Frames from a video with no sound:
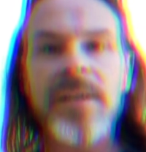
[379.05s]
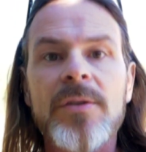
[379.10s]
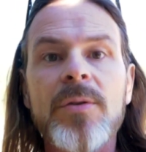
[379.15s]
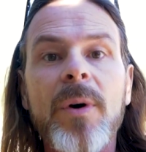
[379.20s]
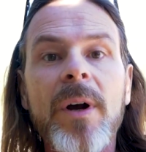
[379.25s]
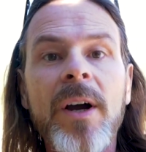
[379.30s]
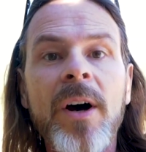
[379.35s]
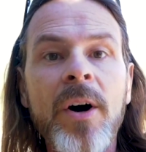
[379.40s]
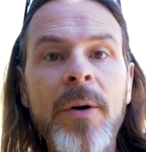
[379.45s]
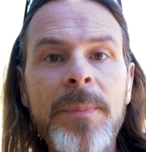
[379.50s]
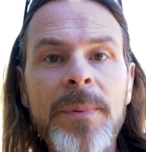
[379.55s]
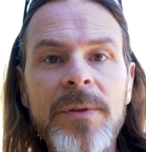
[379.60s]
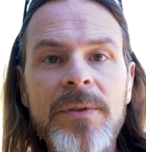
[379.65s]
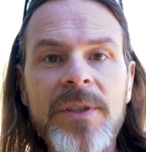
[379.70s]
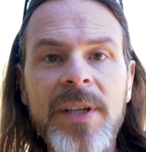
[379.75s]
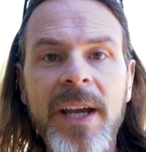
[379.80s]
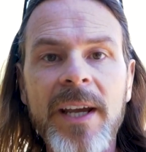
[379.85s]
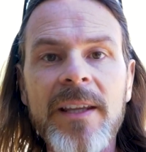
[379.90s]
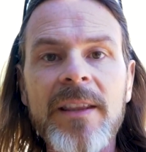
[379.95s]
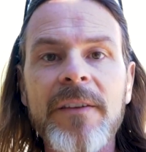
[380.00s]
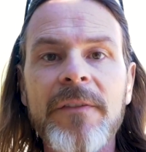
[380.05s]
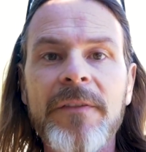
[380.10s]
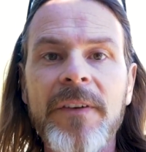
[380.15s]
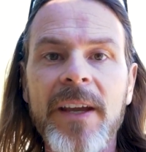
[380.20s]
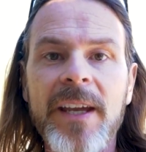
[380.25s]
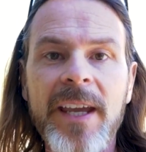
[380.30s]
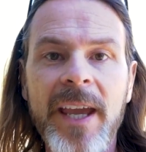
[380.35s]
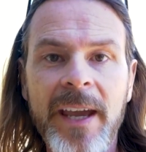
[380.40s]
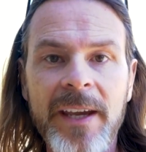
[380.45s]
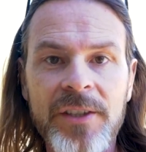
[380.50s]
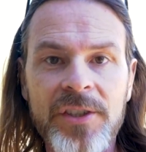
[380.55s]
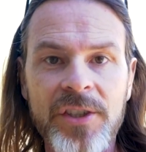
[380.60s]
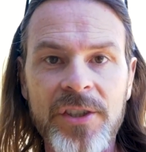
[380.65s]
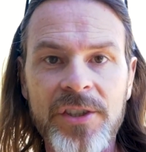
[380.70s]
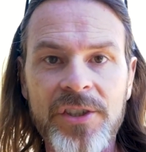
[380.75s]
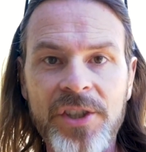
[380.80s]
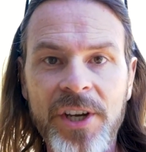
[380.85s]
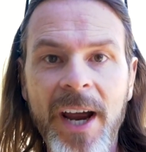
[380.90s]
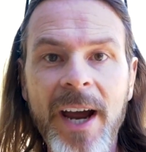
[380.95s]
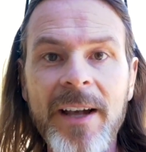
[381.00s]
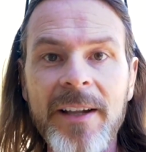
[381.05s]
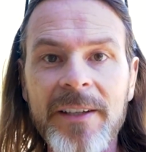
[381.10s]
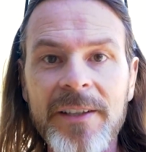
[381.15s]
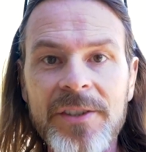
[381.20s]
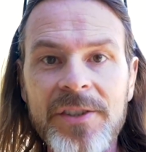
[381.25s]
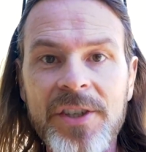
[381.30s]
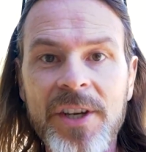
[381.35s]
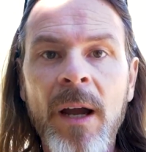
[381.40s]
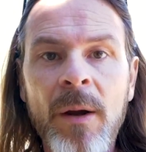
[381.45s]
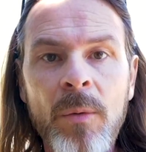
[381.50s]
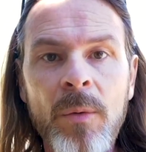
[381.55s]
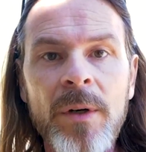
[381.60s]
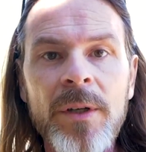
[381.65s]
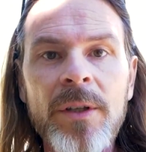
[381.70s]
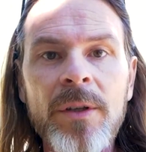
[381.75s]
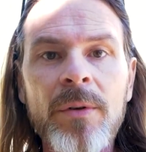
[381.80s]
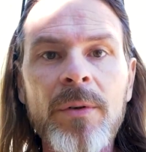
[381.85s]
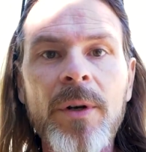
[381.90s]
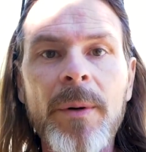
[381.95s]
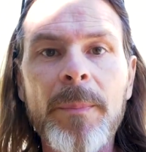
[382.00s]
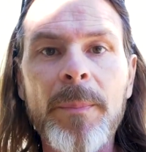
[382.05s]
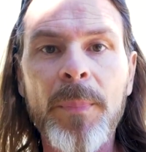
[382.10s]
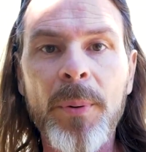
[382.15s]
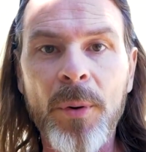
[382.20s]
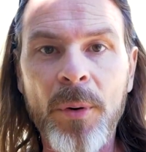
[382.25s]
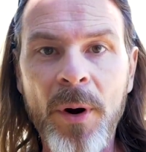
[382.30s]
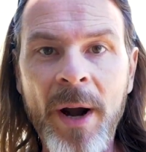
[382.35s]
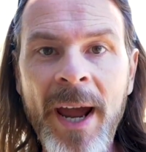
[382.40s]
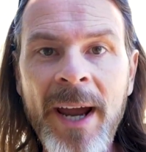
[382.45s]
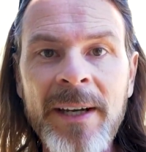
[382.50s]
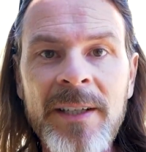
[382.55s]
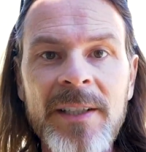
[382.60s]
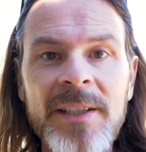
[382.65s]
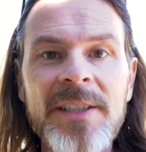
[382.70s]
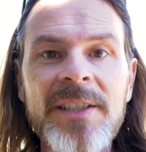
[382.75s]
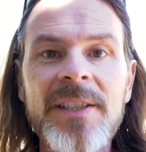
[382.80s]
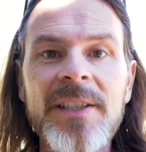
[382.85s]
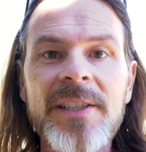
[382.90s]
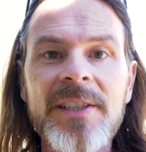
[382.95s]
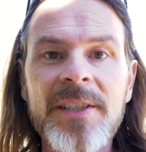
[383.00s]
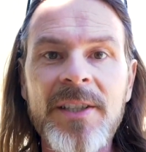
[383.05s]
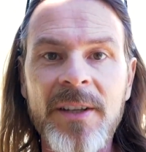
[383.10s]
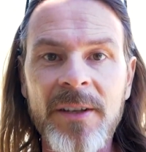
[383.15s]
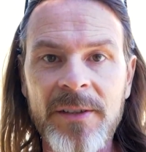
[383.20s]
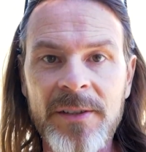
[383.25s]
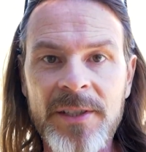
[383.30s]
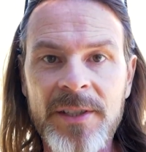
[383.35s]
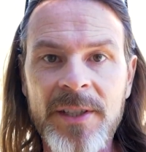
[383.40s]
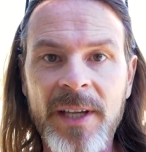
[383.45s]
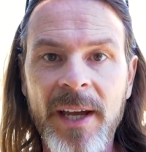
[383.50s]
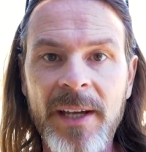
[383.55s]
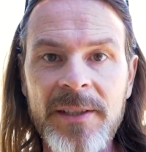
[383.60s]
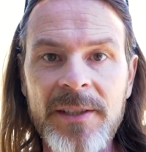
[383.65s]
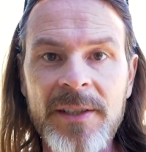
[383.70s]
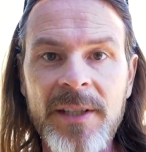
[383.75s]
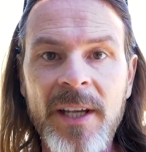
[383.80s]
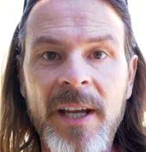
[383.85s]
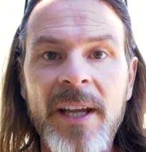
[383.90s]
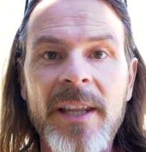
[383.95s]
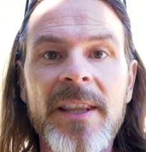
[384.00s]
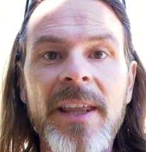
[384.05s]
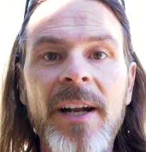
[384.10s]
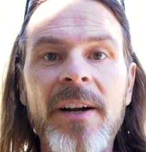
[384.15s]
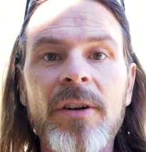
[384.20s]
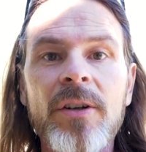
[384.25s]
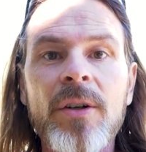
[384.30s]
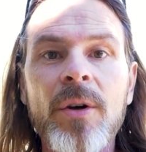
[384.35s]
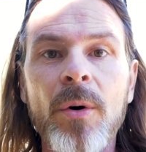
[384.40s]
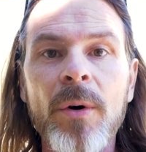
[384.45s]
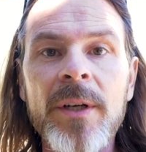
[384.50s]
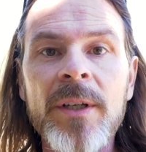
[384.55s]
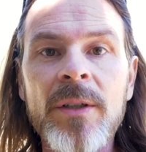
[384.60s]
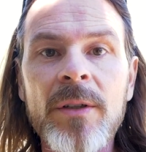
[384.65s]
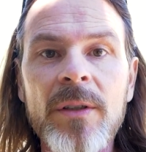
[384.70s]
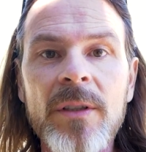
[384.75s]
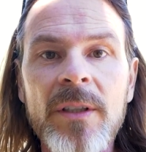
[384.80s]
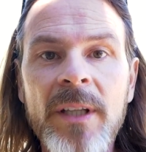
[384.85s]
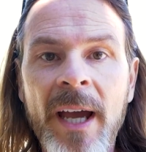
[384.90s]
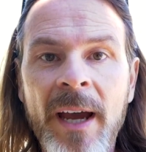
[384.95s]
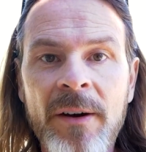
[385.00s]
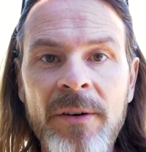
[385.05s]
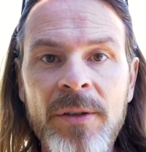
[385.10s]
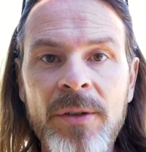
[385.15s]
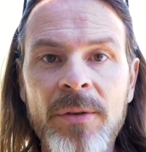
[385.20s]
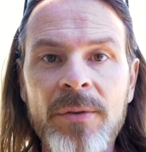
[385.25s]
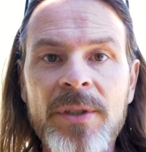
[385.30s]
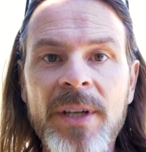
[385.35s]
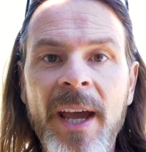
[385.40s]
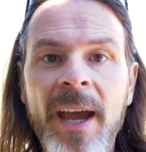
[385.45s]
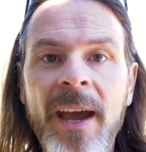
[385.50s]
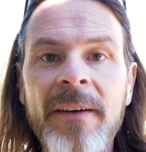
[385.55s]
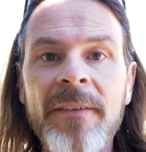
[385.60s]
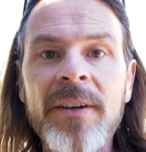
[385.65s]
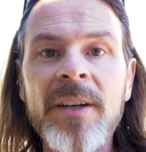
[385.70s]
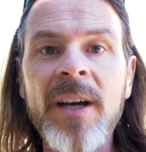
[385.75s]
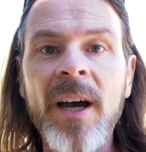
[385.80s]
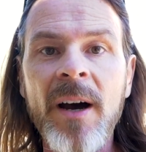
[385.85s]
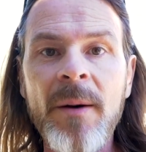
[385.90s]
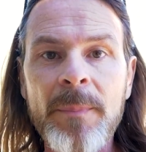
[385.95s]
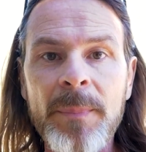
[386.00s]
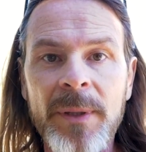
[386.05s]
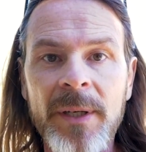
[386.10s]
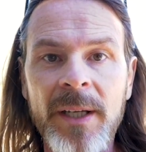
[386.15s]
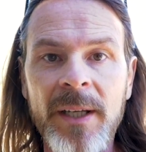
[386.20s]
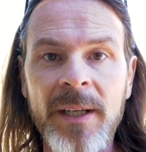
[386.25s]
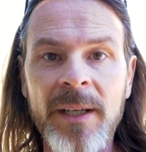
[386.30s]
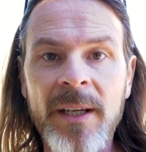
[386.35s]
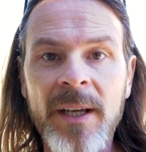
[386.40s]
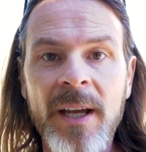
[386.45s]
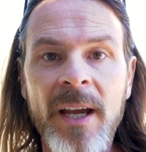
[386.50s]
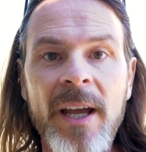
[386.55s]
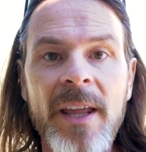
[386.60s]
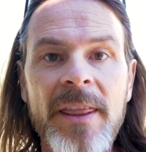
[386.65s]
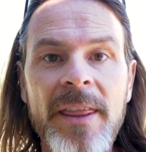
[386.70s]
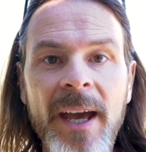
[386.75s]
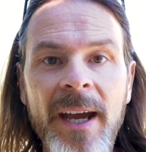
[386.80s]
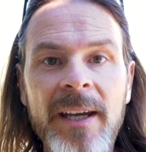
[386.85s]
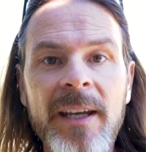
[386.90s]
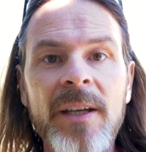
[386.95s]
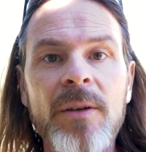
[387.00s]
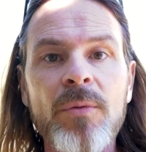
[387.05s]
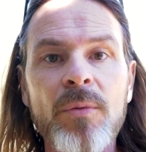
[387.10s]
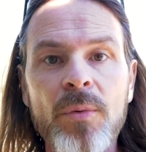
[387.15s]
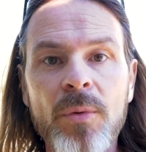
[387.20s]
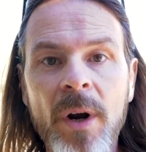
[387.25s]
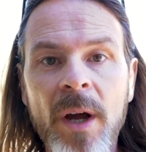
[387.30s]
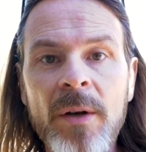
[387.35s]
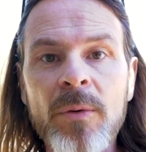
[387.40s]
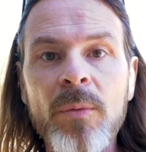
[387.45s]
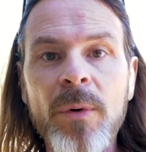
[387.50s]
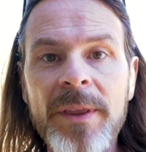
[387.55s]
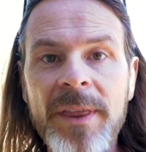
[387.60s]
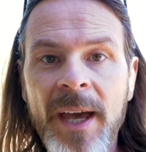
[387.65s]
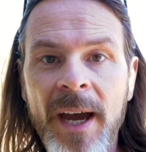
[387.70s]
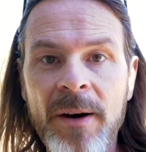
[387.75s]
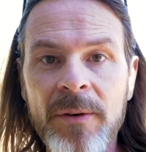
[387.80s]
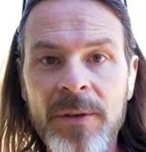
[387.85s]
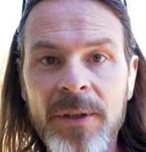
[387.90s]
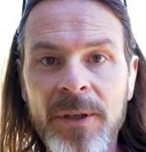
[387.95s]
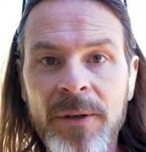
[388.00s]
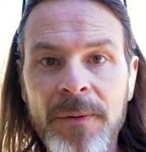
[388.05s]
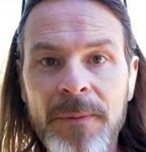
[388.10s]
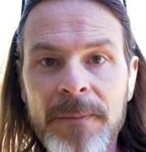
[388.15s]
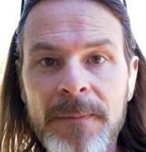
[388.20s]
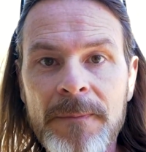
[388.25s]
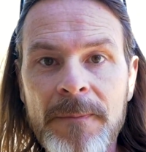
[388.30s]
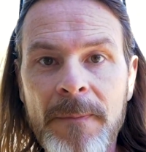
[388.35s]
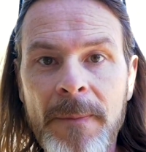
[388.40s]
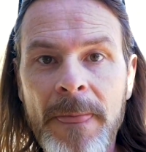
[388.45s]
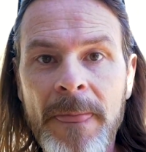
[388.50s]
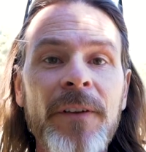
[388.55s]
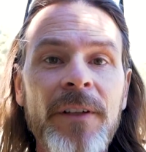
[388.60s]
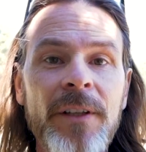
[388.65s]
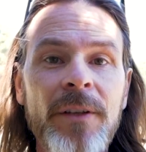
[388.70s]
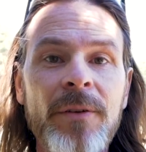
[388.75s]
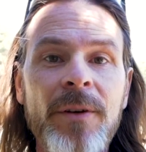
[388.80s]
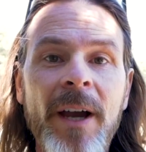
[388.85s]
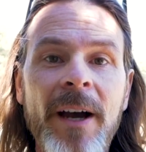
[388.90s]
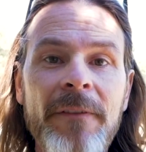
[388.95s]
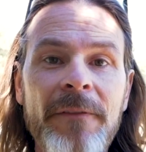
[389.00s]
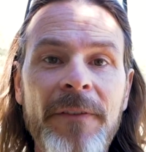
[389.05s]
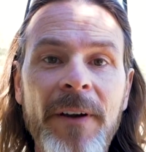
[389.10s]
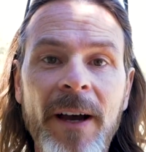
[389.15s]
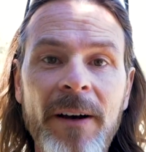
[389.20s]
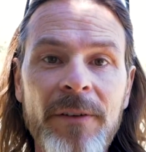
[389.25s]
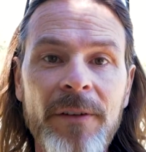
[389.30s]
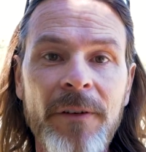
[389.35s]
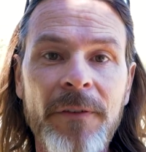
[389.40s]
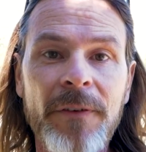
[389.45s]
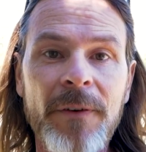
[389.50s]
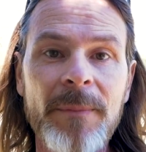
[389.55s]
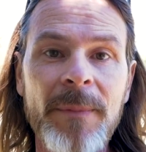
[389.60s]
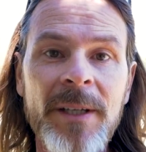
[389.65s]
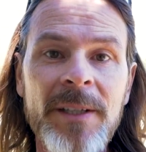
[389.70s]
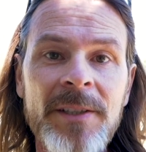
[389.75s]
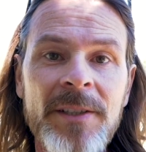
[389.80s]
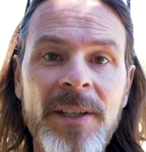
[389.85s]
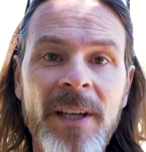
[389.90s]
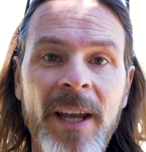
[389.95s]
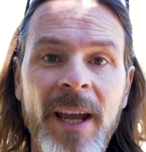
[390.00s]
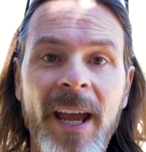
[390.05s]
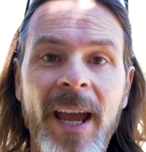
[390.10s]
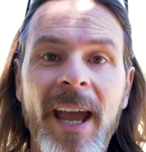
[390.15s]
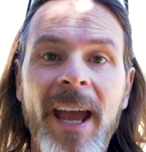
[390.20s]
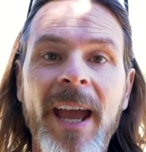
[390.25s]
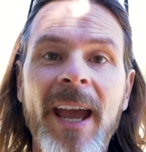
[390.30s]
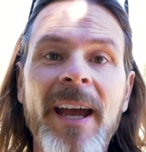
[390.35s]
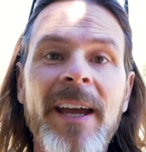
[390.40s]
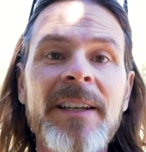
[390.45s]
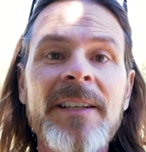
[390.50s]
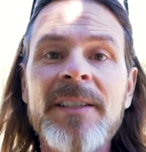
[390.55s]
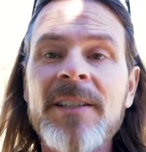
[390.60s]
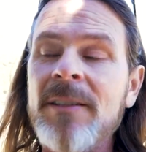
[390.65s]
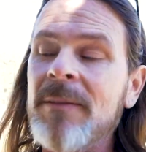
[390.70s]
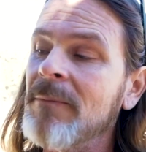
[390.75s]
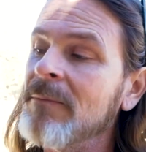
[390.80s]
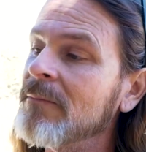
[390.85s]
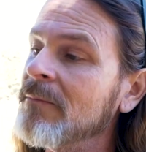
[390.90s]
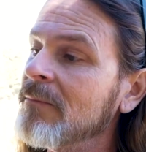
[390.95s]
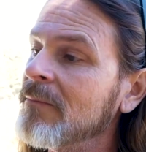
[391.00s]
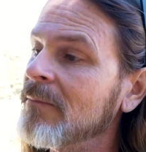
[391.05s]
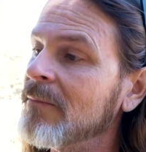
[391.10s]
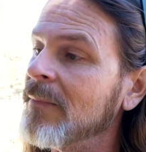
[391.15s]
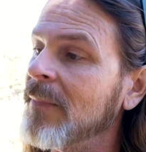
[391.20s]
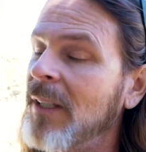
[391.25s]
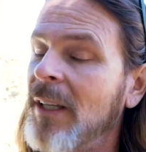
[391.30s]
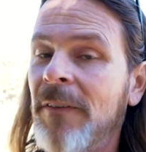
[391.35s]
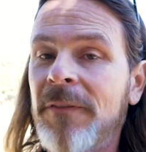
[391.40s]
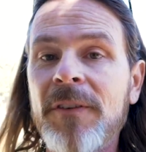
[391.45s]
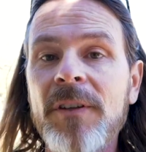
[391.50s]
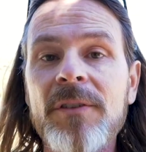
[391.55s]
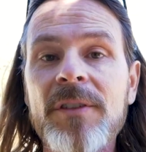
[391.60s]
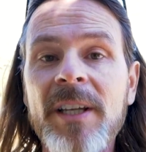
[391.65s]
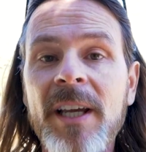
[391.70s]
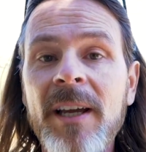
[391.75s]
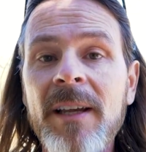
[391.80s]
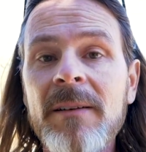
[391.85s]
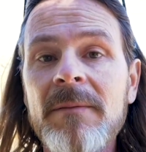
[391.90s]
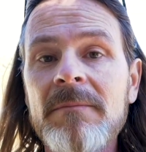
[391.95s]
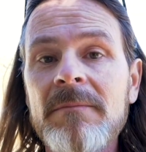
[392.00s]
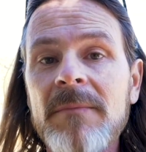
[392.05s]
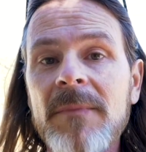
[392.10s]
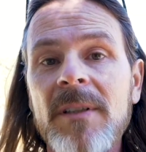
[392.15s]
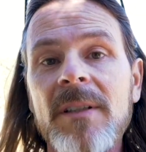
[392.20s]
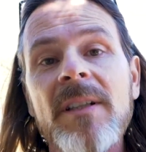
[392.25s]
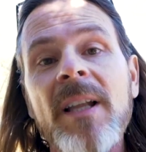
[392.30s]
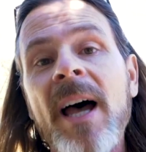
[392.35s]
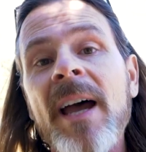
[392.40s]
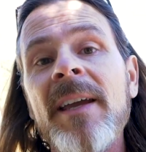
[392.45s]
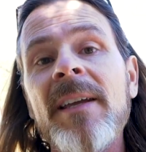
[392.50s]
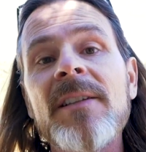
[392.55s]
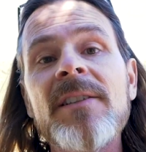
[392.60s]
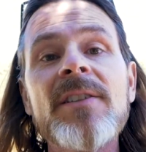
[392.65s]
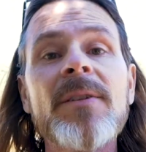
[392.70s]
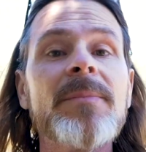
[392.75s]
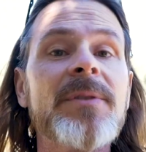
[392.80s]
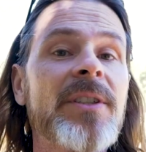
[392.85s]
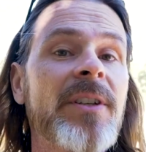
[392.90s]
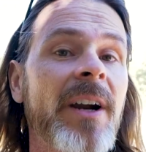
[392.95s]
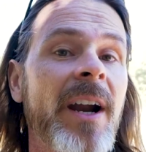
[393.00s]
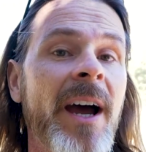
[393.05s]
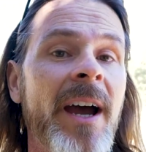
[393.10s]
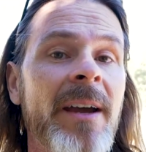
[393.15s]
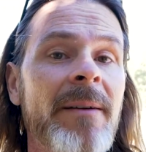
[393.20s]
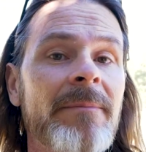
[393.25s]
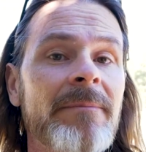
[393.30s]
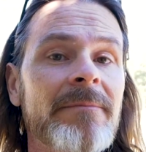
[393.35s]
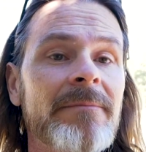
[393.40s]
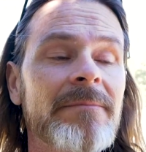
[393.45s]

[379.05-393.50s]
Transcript: So I hope you take the vacation challenge. I want you to practice the skill sets that are going to allow you to have a company that can run without you. Hopefully you got value from this, and if you did, like, subscribe,